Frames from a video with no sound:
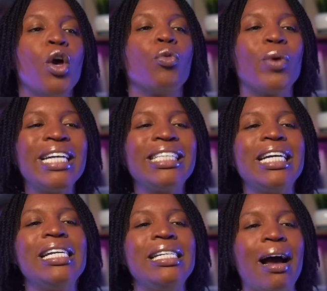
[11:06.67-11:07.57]

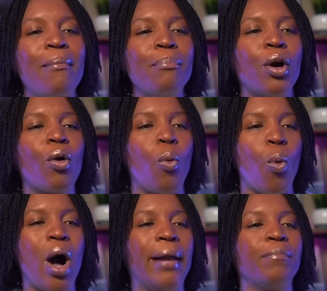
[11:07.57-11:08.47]
Reason number
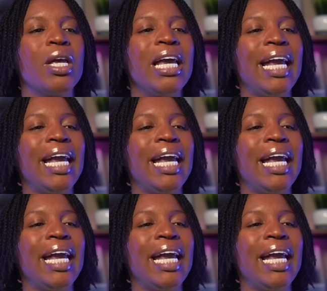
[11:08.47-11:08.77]
one,